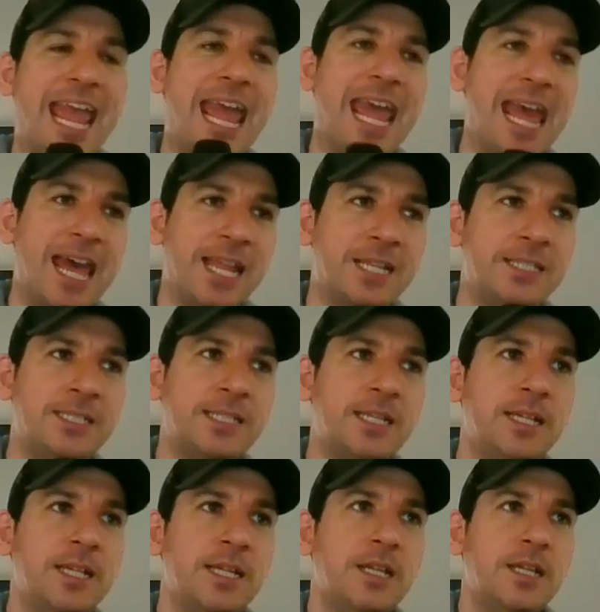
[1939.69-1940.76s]
And,
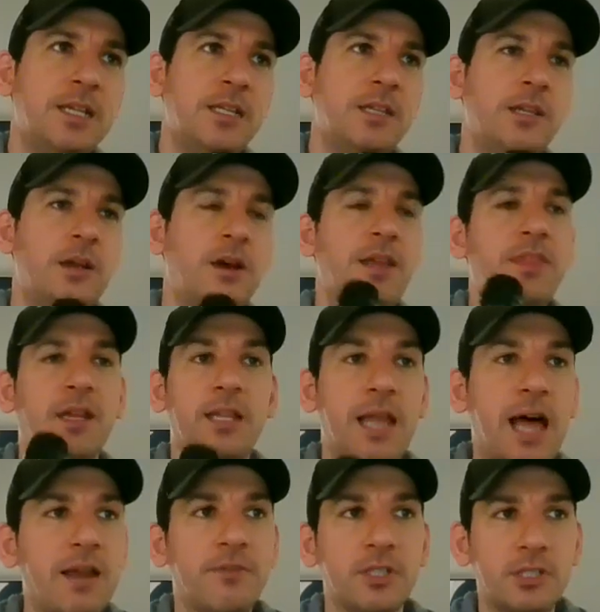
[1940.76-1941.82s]
I think a
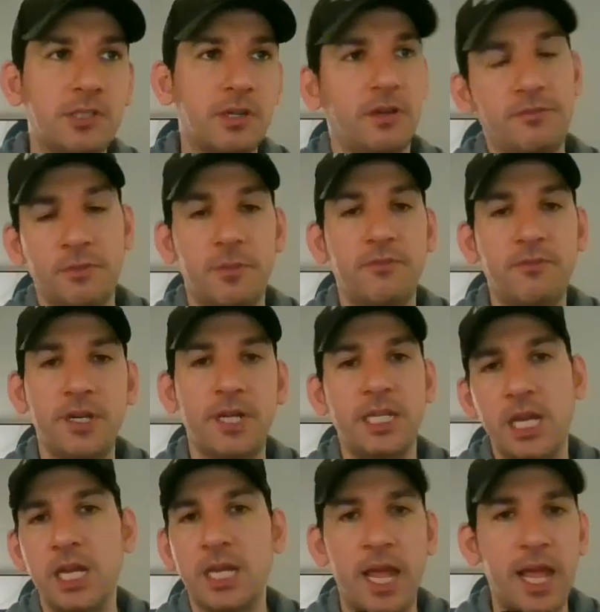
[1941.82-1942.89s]
lot of us started from a very
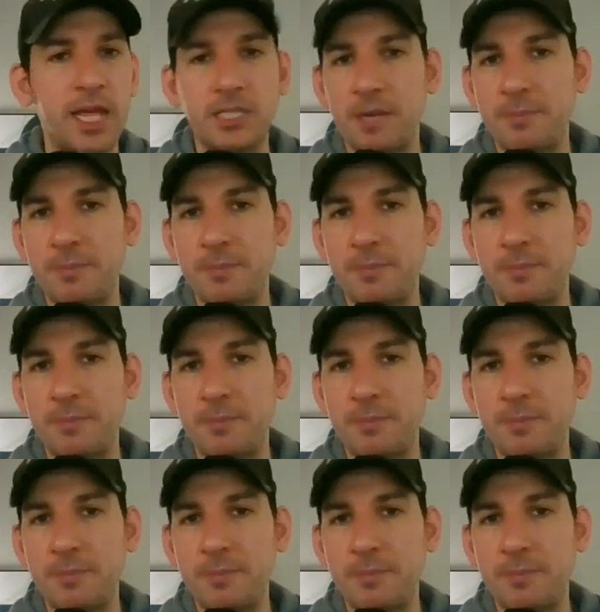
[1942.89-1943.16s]
young age.